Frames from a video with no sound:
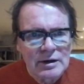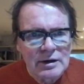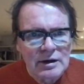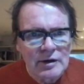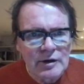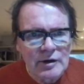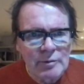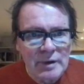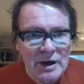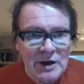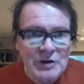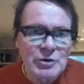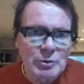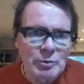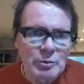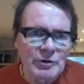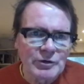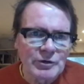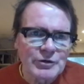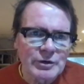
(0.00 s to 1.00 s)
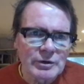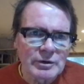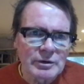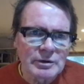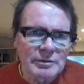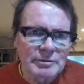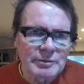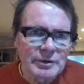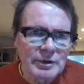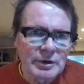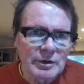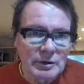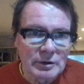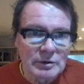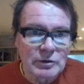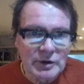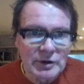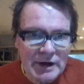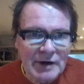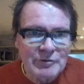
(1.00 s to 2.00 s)
and that makes you want to,
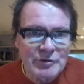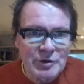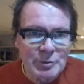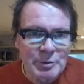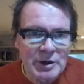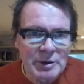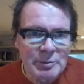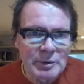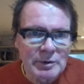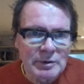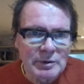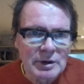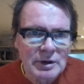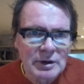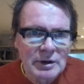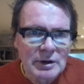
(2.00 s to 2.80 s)
look after people.